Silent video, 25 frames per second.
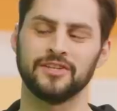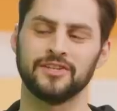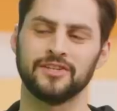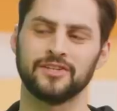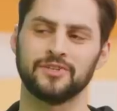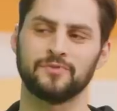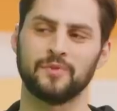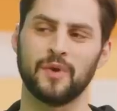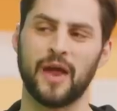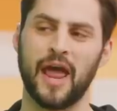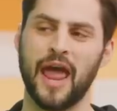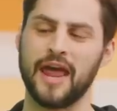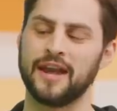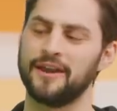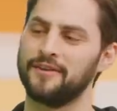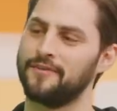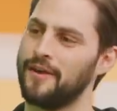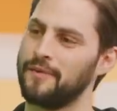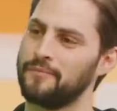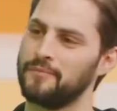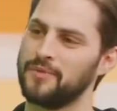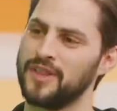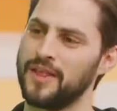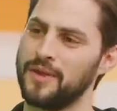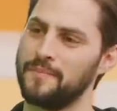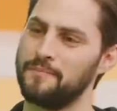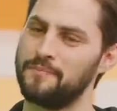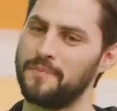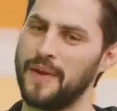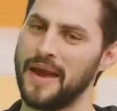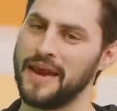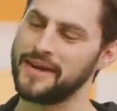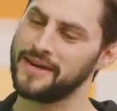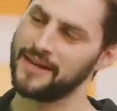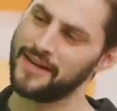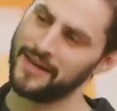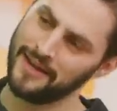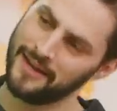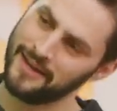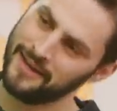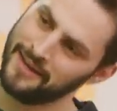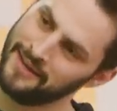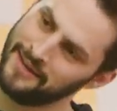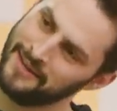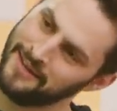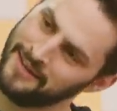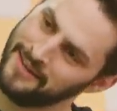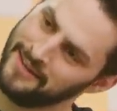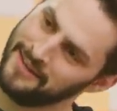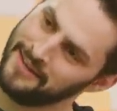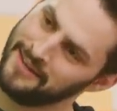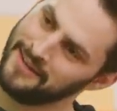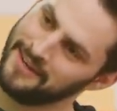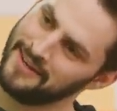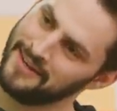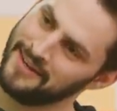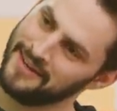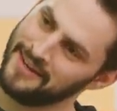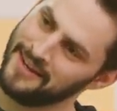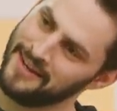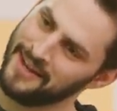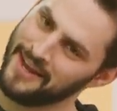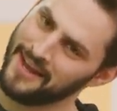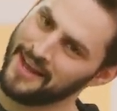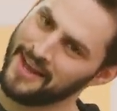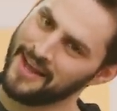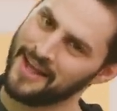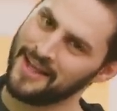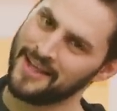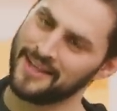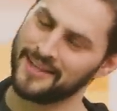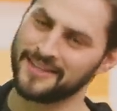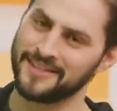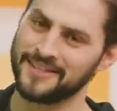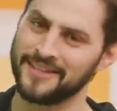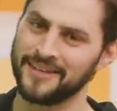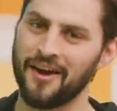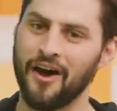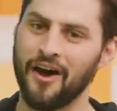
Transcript: is, and if I'm really bendy. Uh, oh.